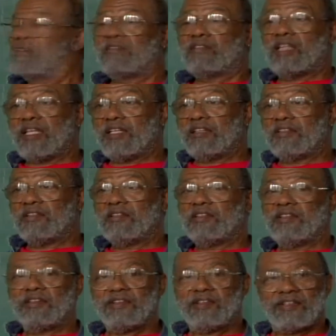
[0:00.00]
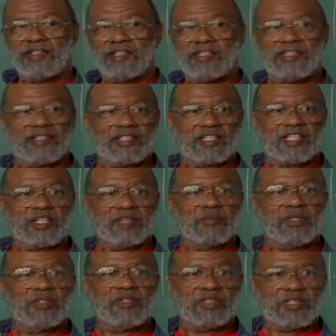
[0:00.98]
then the
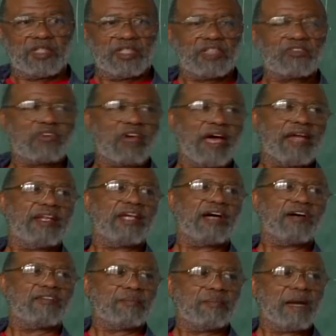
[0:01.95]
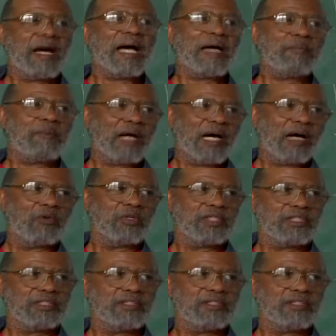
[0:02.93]
community is riding off of my power.